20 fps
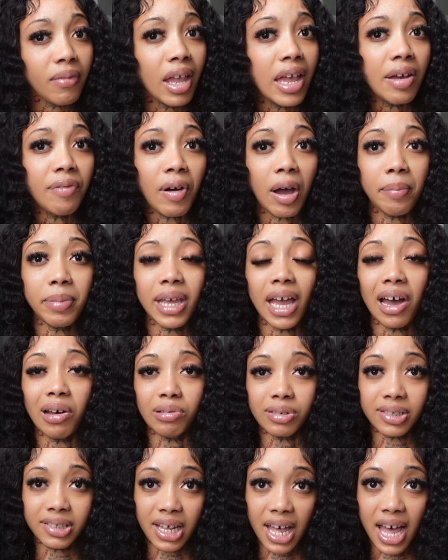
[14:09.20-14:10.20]
if I be
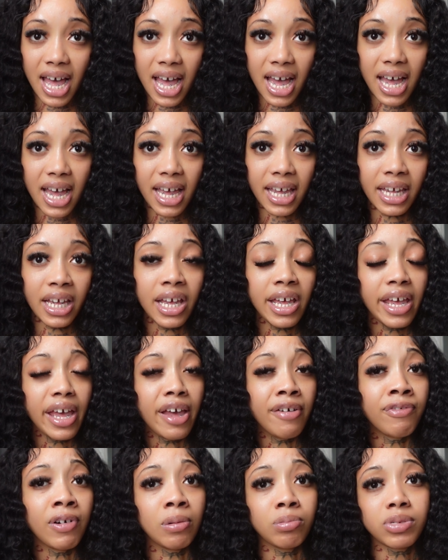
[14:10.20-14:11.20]
outside,
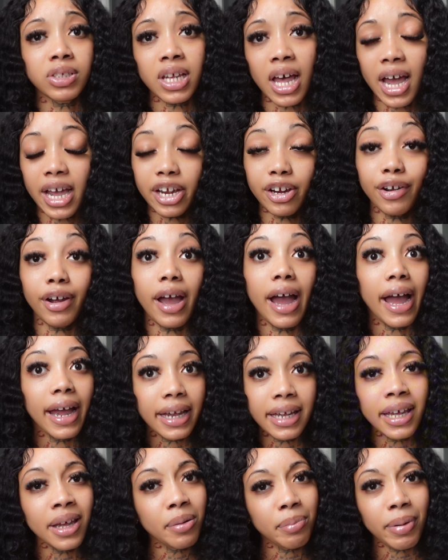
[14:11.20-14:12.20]
if I'm tired. I
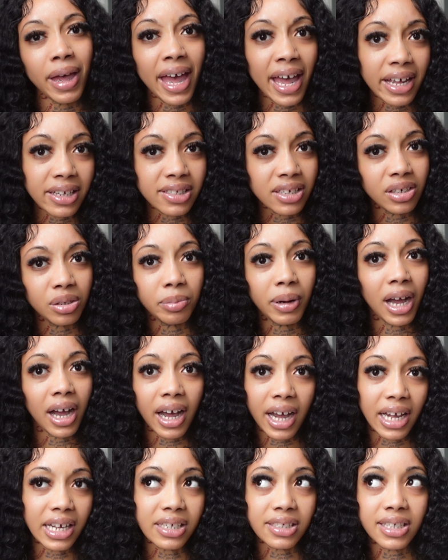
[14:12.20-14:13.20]
get bags under
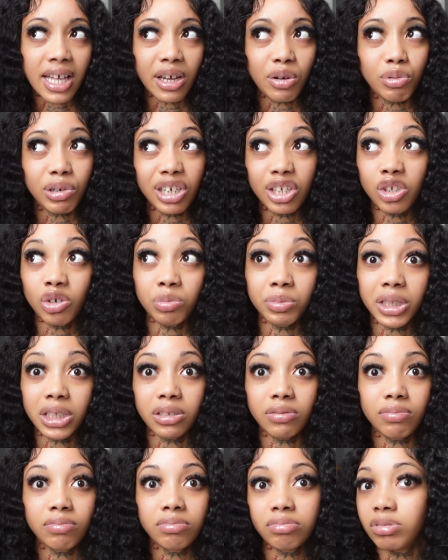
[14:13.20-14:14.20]
my eyes. Like, we're
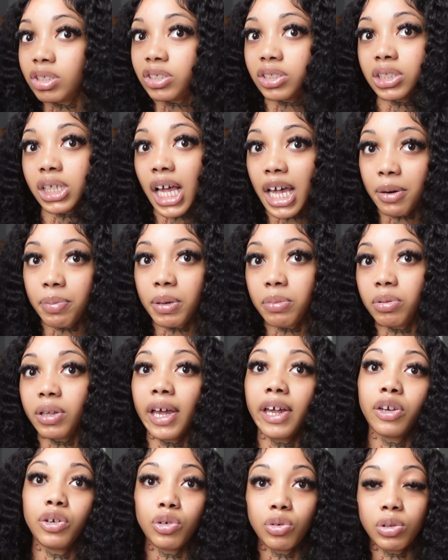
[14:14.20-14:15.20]
human. There's a lot of people
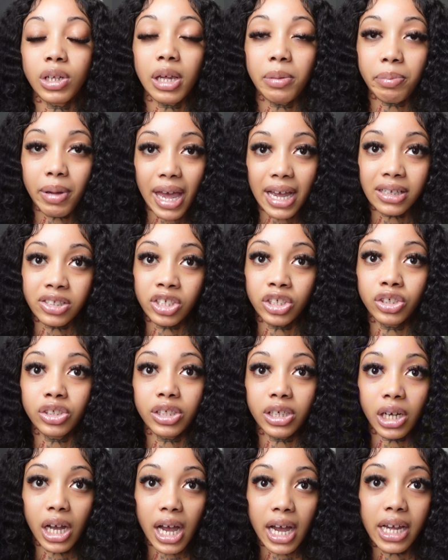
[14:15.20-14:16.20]
that do get bags under
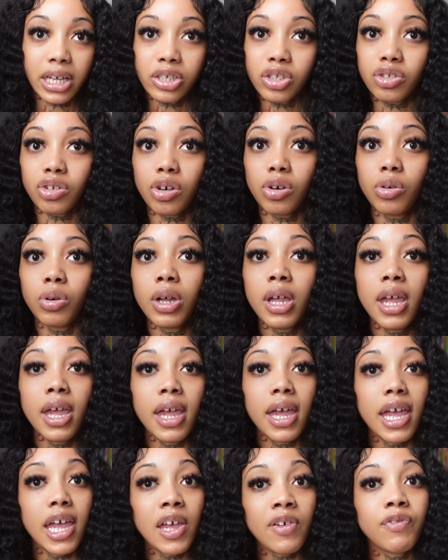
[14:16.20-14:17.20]
their eyes. So
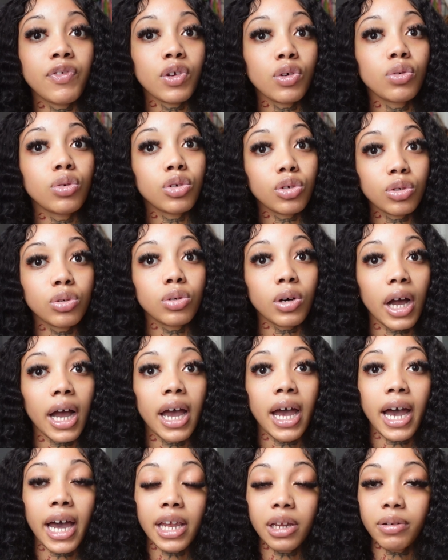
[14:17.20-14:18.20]
if you do, I
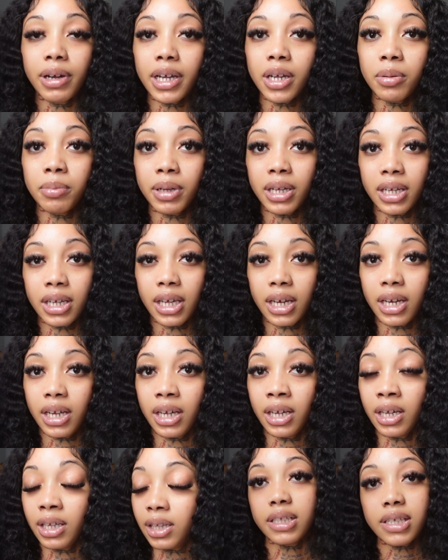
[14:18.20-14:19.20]
highly recommend
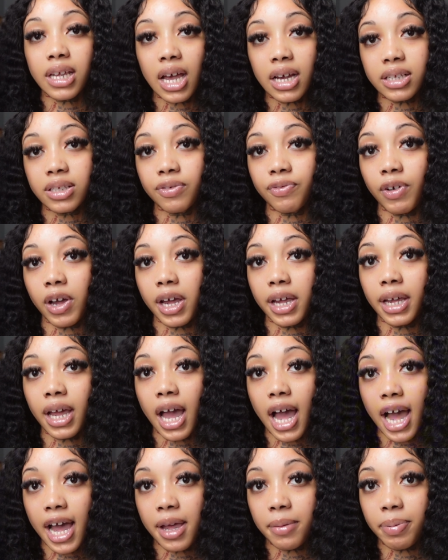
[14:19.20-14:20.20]
getting detoxifying
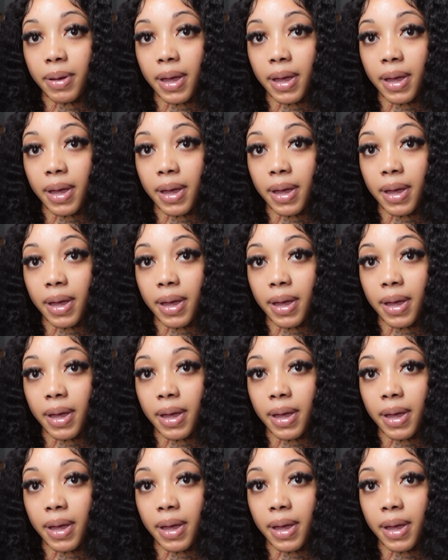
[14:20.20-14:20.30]
eye